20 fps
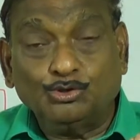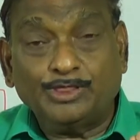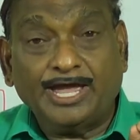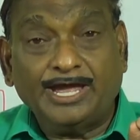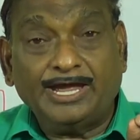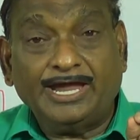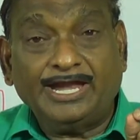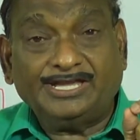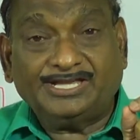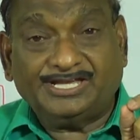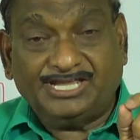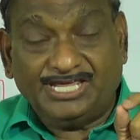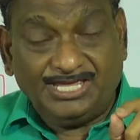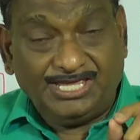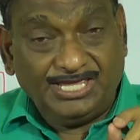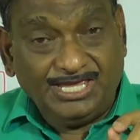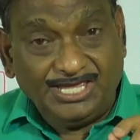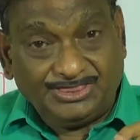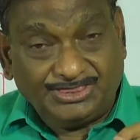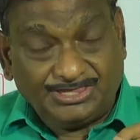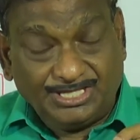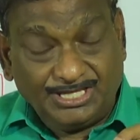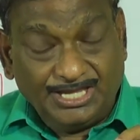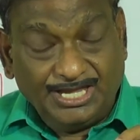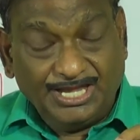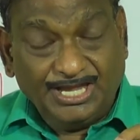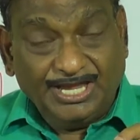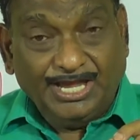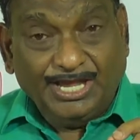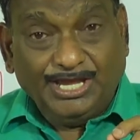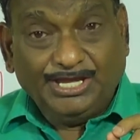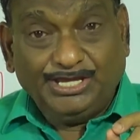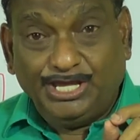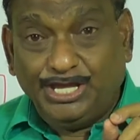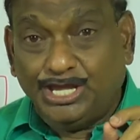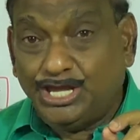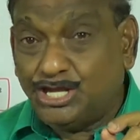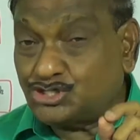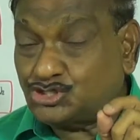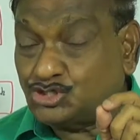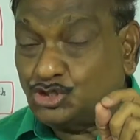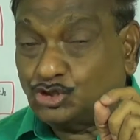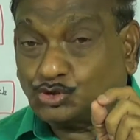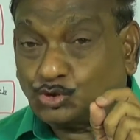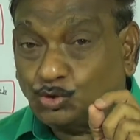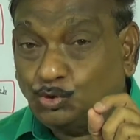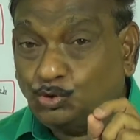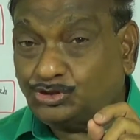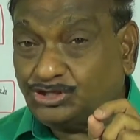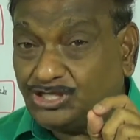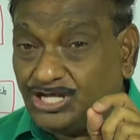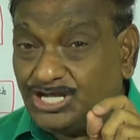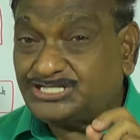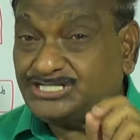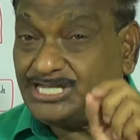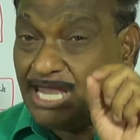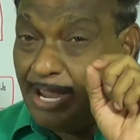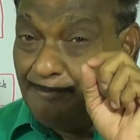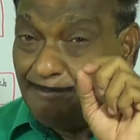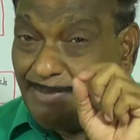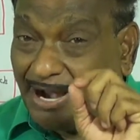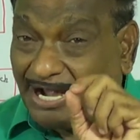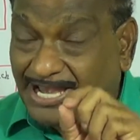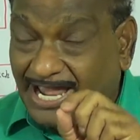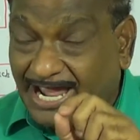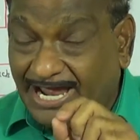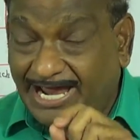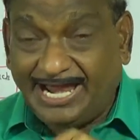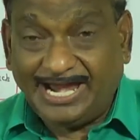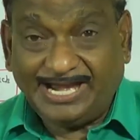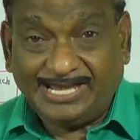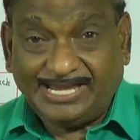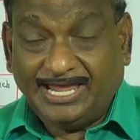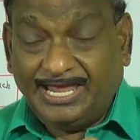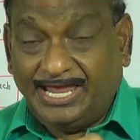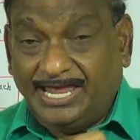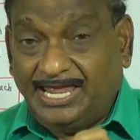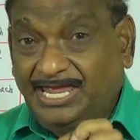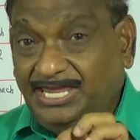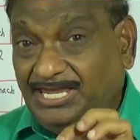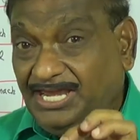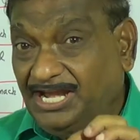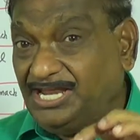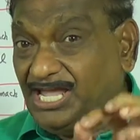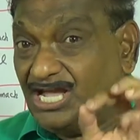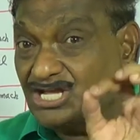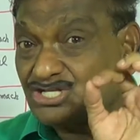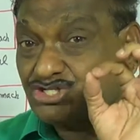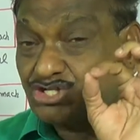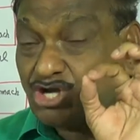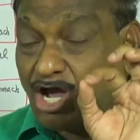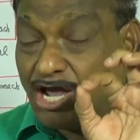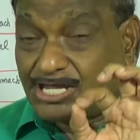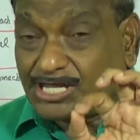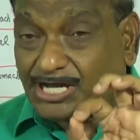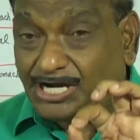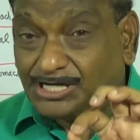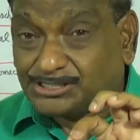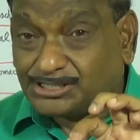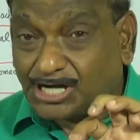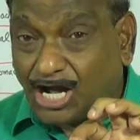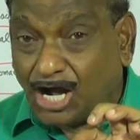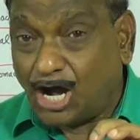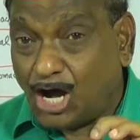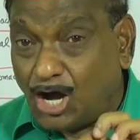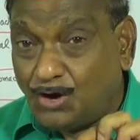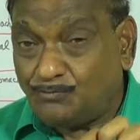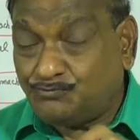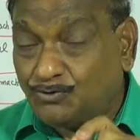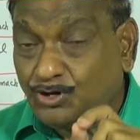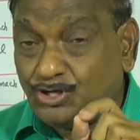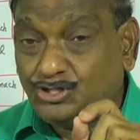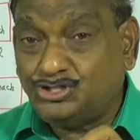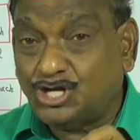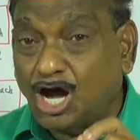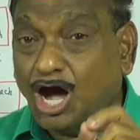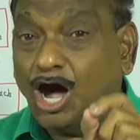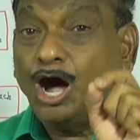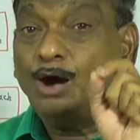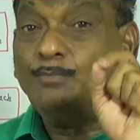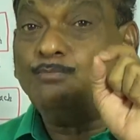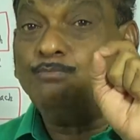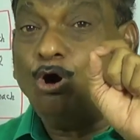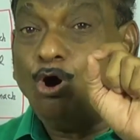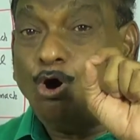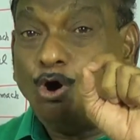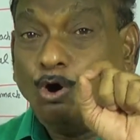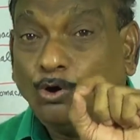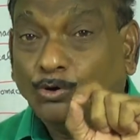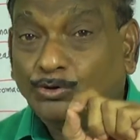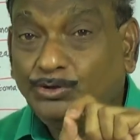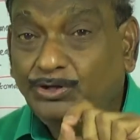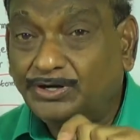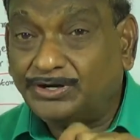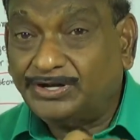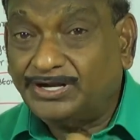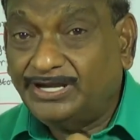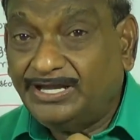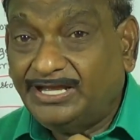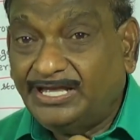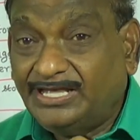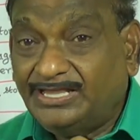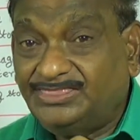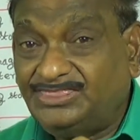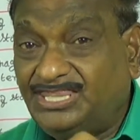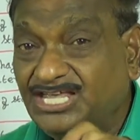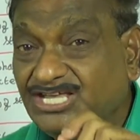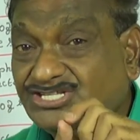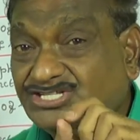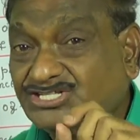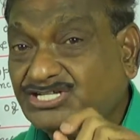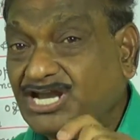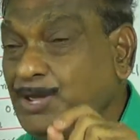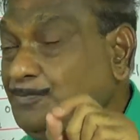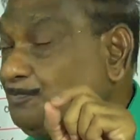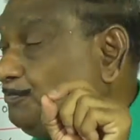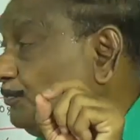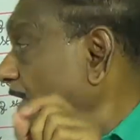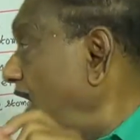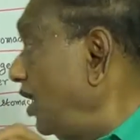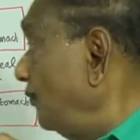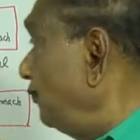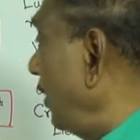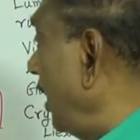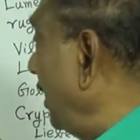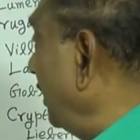the teeth, each tooth is embedded in a socket of jawbone. This type of